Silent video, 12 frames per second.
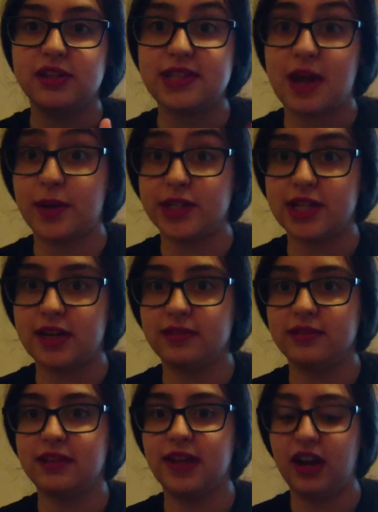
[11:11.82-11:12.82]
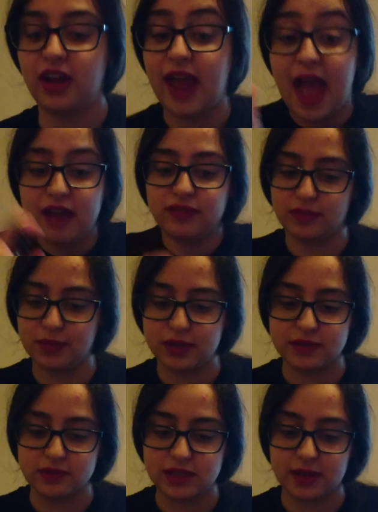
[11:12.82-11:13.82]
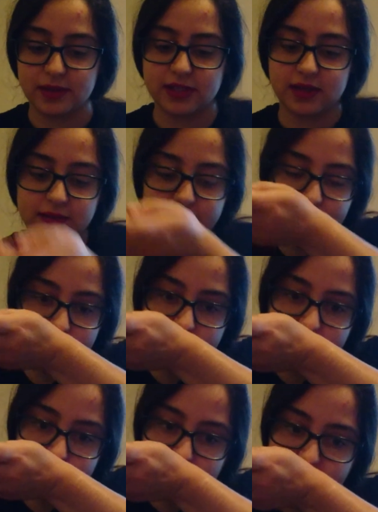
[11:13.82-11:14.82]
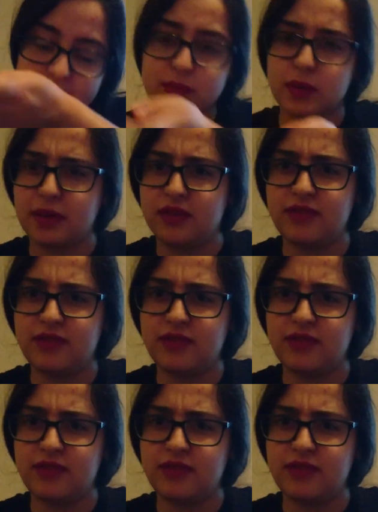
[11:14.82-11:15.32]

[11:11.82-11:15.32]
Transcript: shower gel and I have the beautiful shower gel. It's one of my